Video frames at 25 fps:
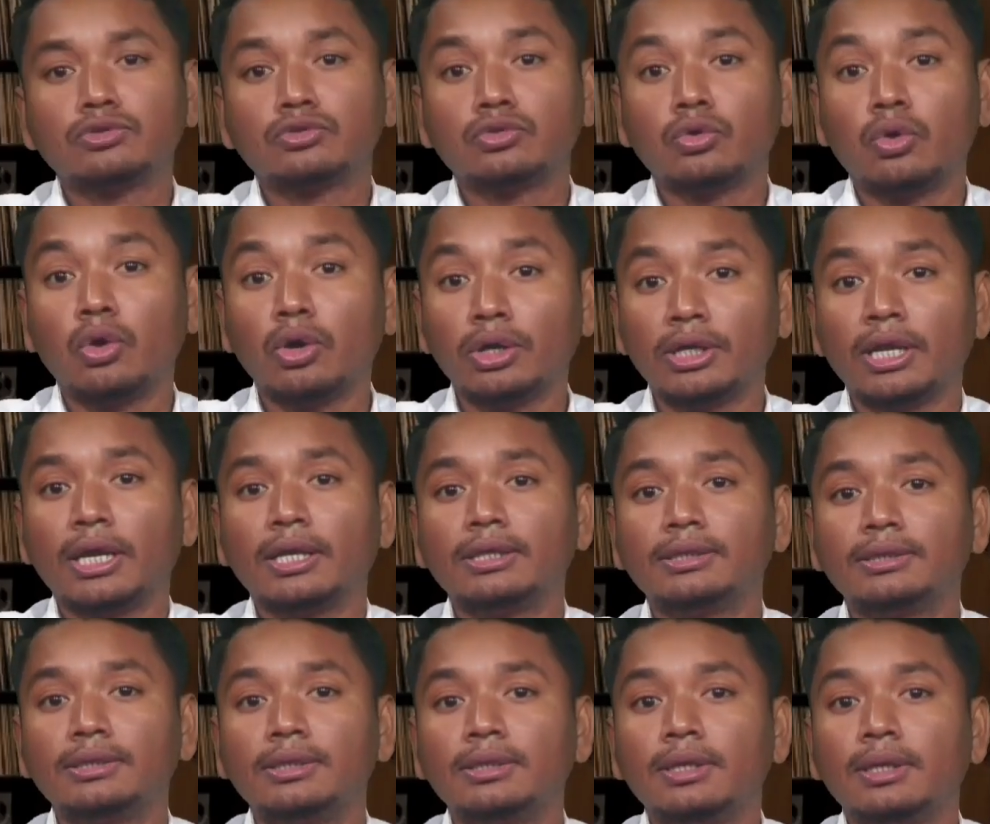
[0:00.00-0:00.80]
so
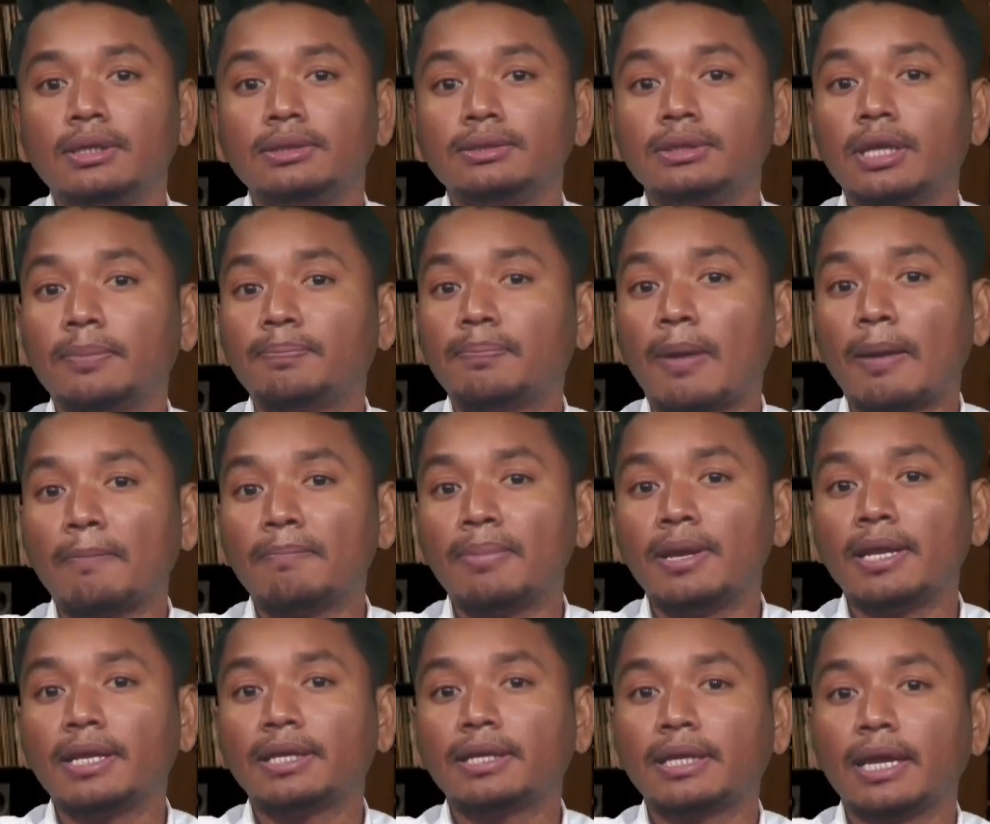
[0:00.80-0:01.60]
that the
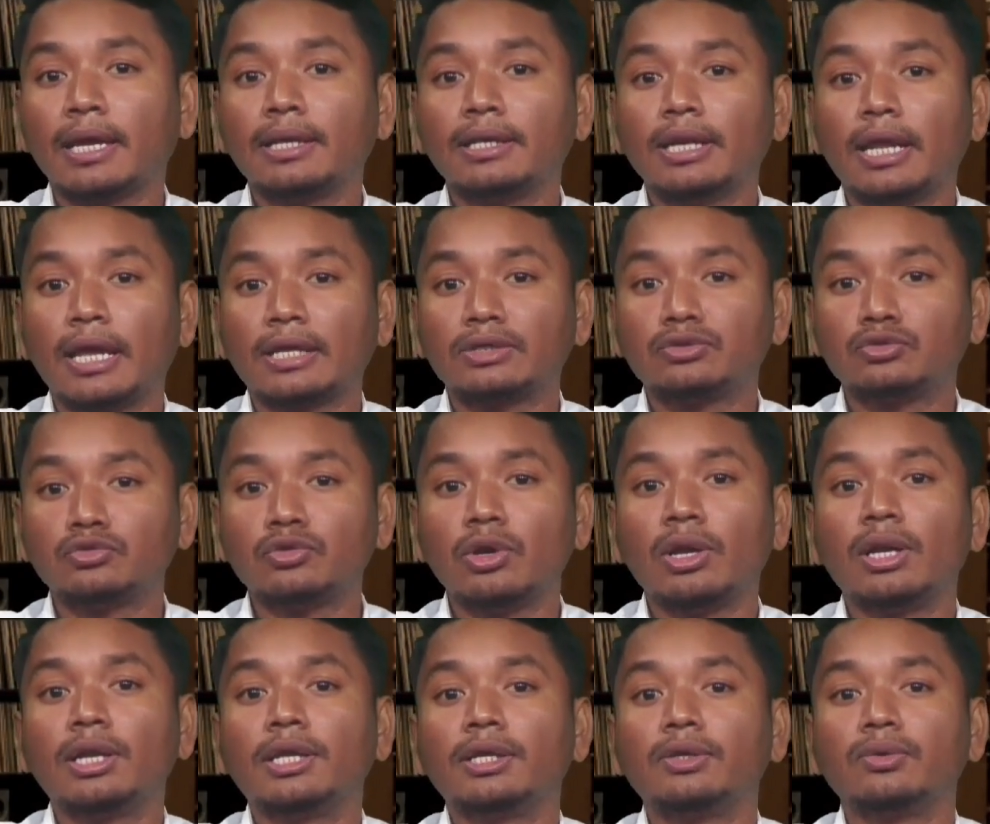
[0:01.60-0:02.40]
public can
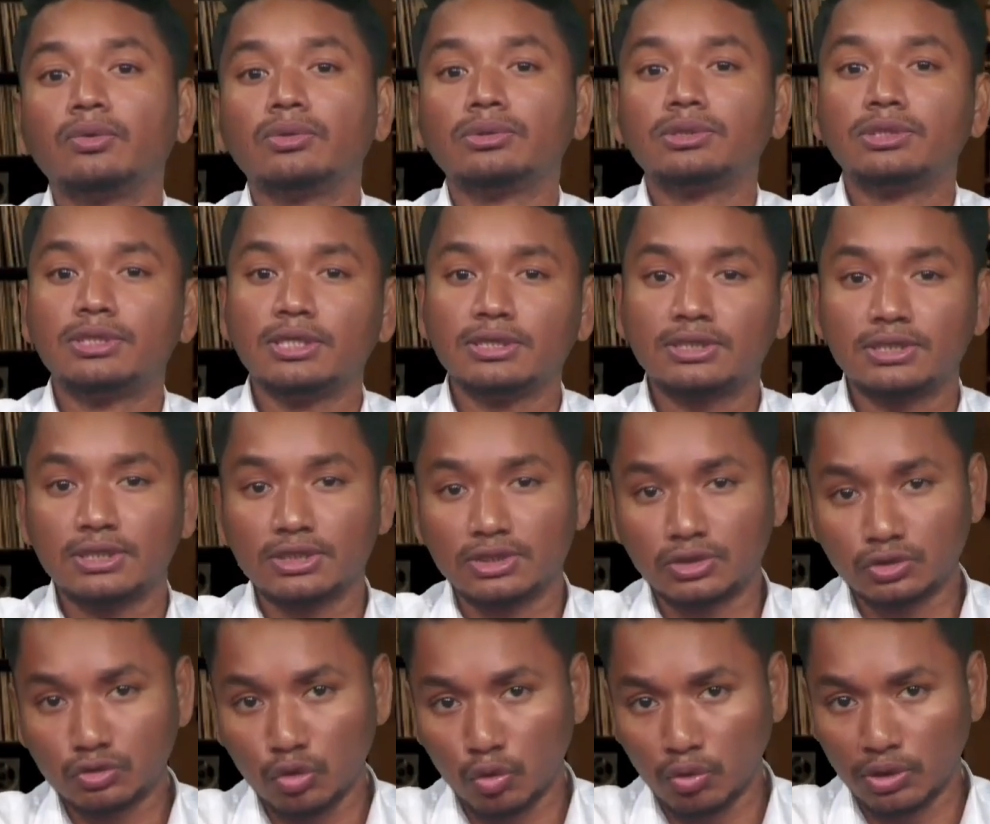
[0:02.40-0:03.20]
actually use these
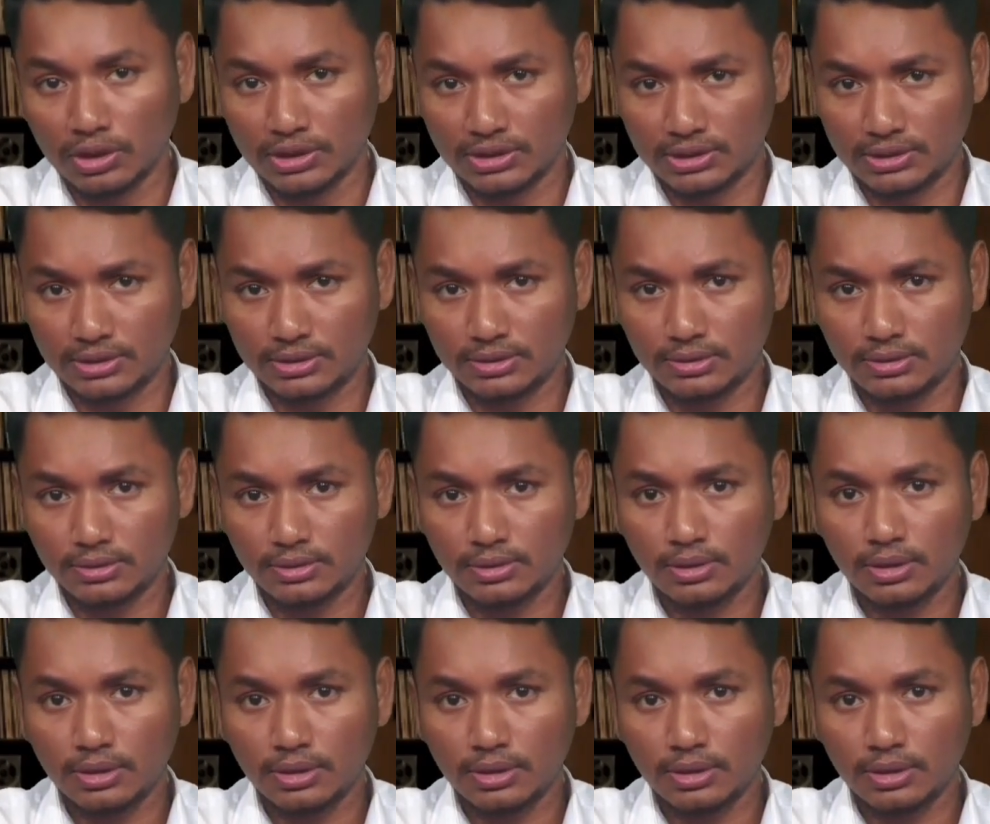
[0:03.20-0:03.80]
stories.